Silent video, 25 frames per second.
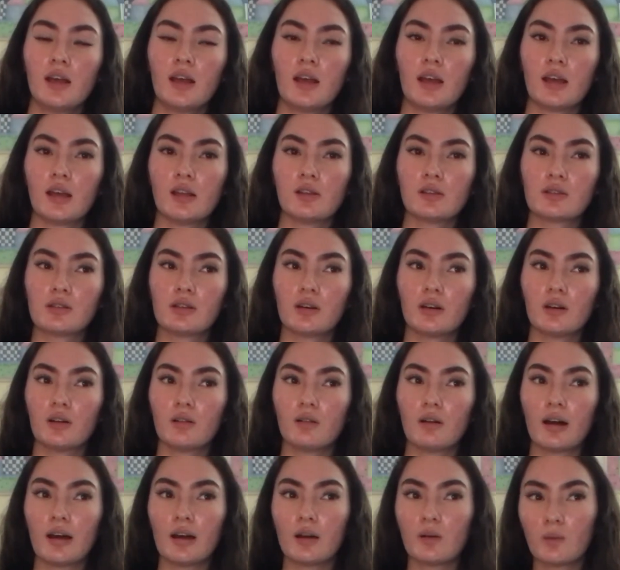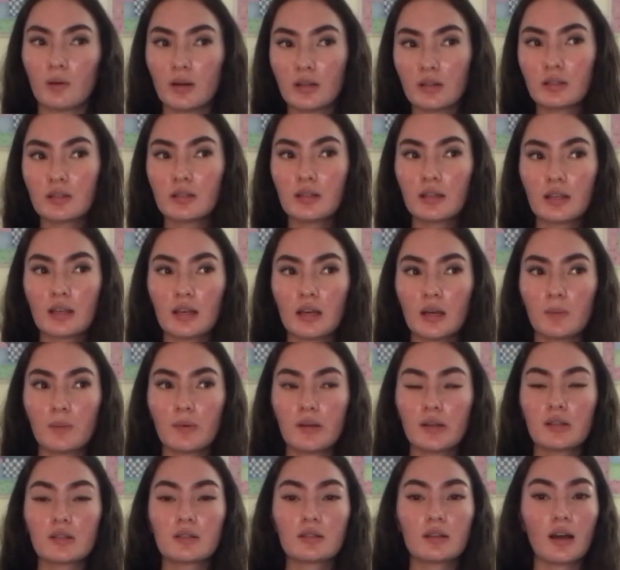And so I went to the
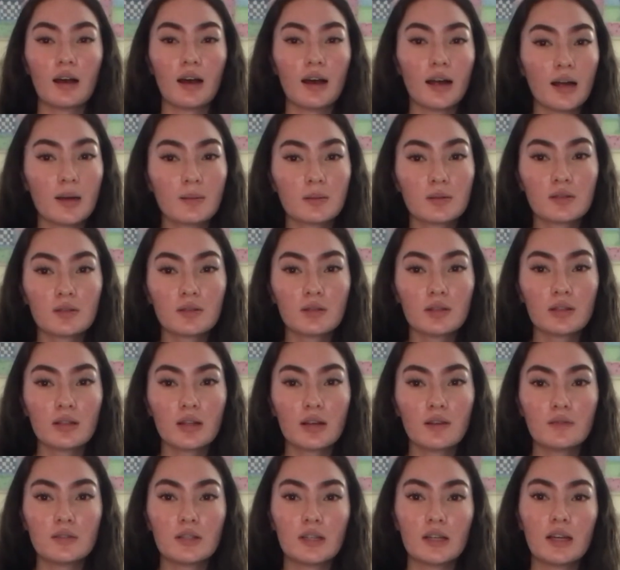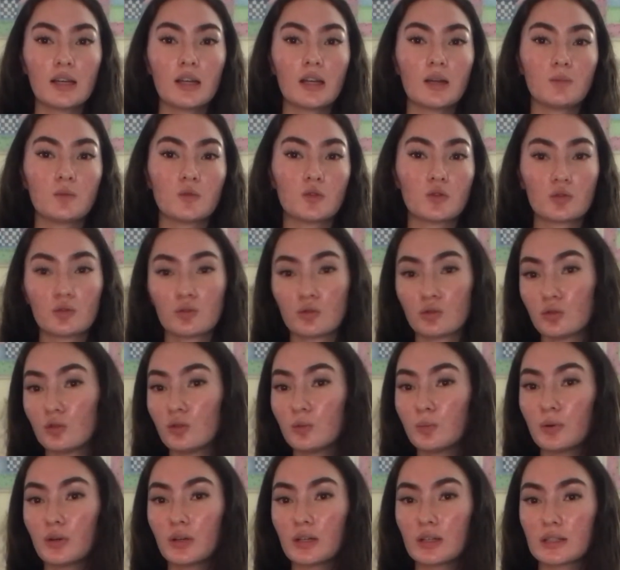campus, I absolutely loved it, and I'm
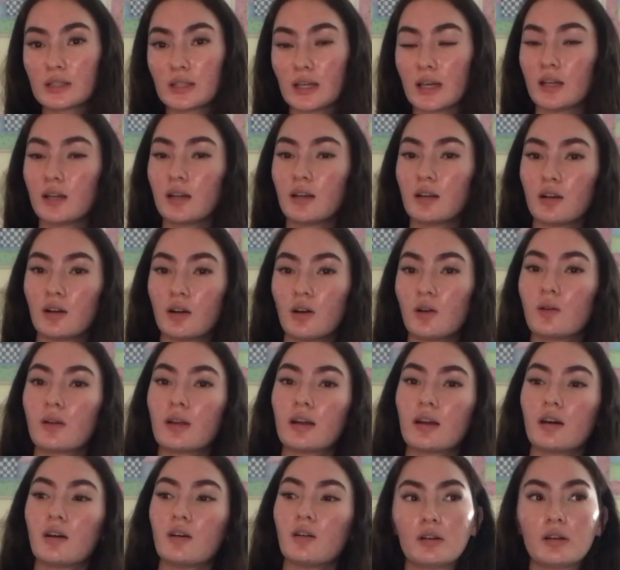super excited to go now.